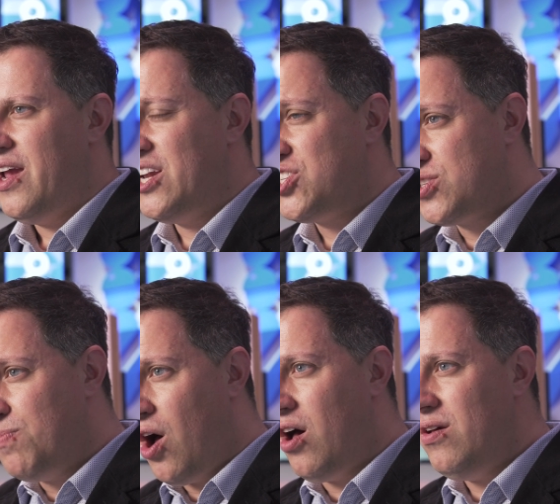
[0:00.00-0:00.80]
It's
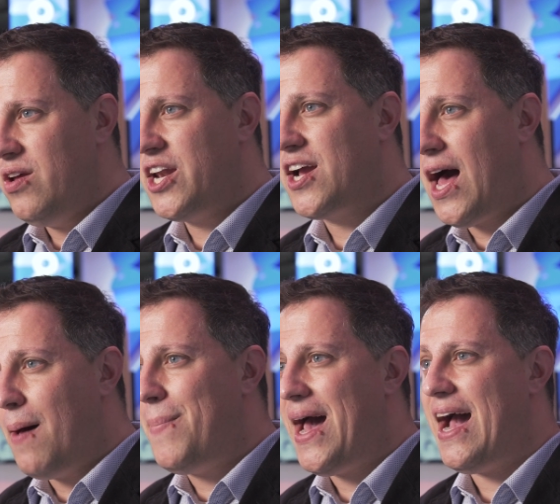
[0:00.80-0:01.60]
small and
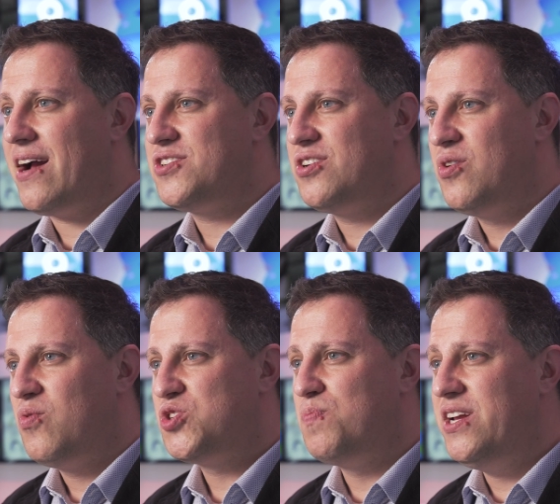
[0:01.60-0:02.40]
compact,
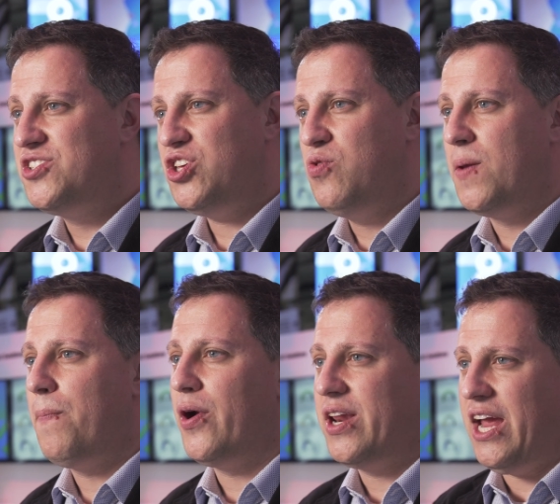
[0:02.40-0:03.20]
which means that you can
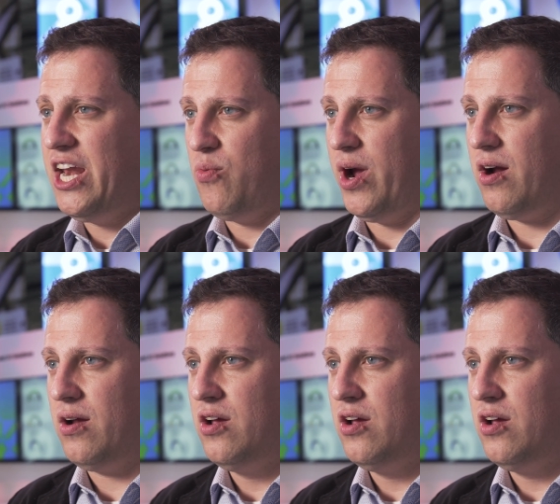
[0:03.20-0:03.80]
put it anywhere.